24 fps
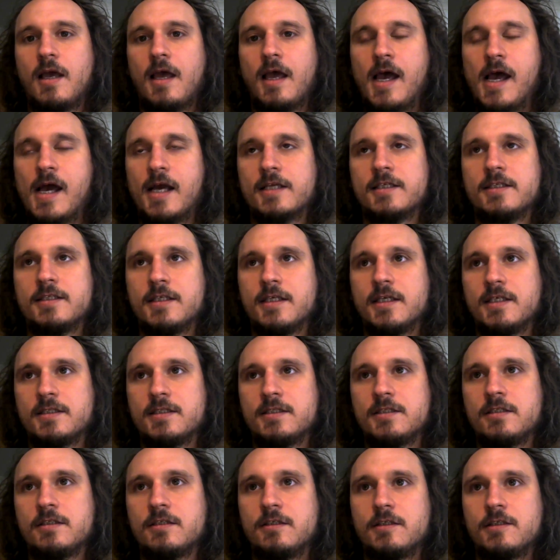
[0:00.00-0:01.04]

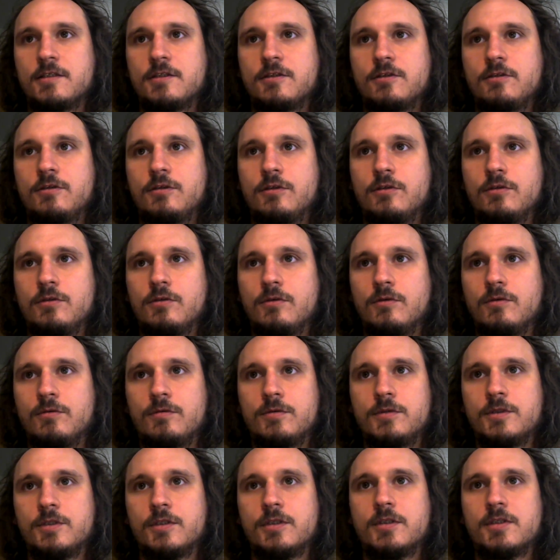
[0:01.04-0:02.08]
access to
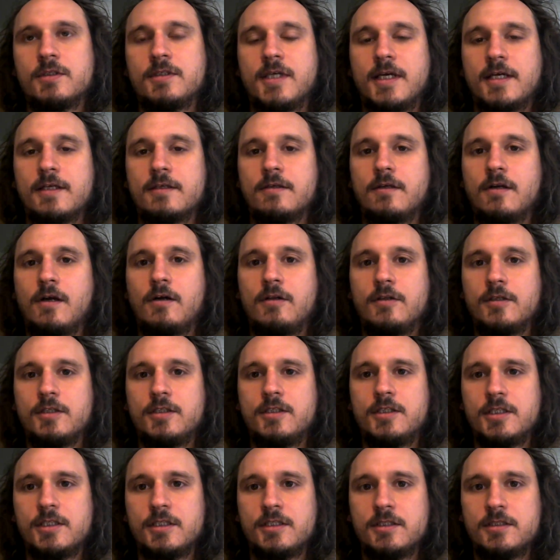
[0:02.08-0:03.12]
certain
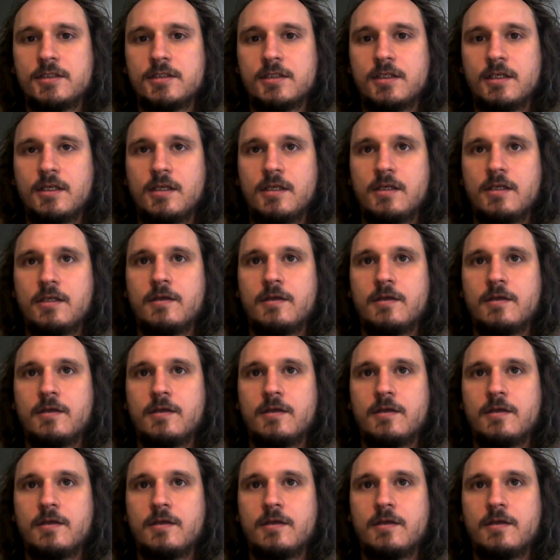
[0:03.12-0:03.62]
technologies,